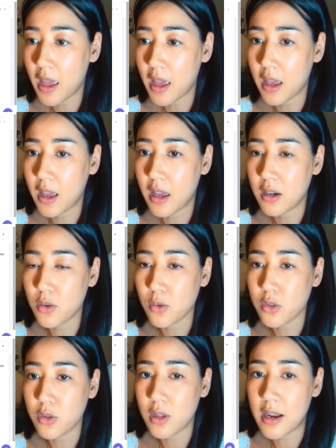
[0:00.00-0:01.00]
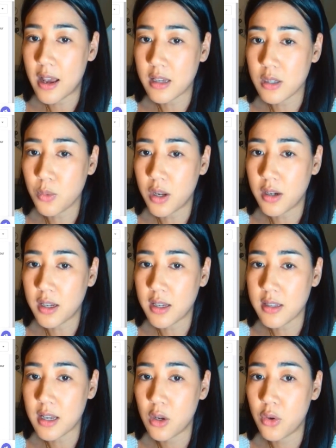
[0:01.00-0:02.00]
And also the last one, I
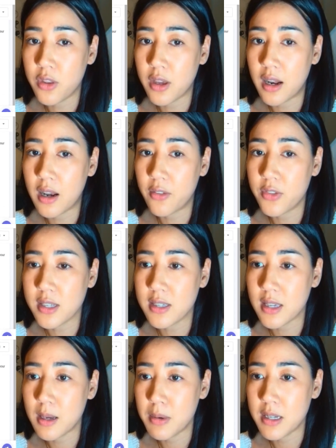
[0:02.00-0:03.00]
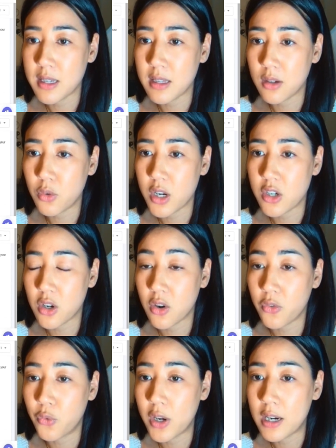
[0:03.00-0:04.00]
can tell you that I love the seamless integration
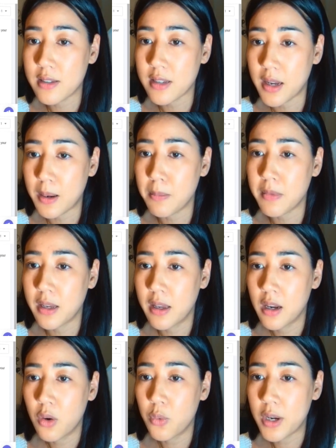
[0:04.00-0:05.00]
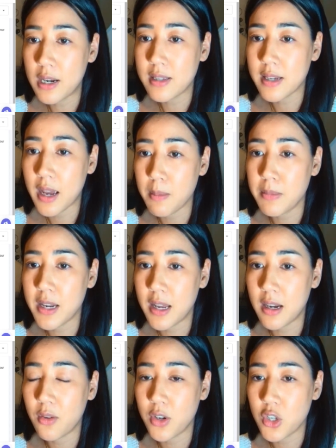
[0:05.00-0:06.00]
of real-time real-time
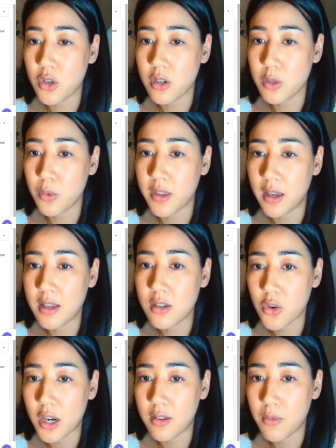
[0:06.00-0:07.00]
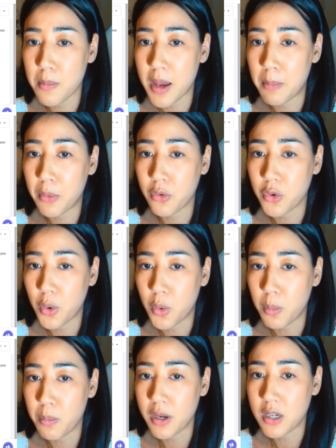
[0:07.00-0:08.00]
data visuals with the interactive map on your
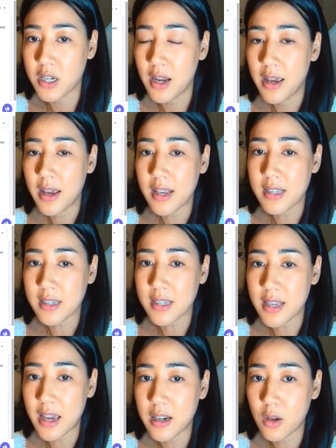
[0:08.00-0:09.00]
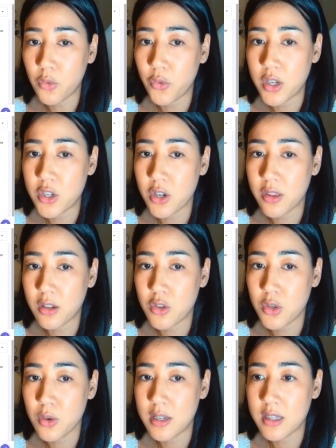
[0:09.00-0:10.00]
homepage. It's a standout feature that
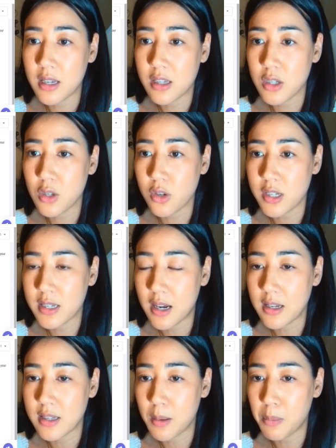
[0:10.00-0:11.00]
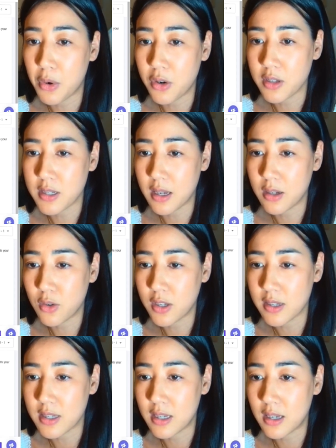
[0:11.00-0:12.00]
truly sets your site apart and you
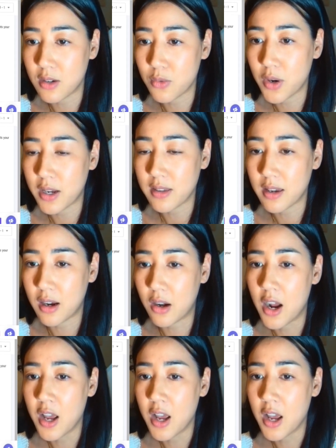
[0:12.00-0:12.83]
can see it right here.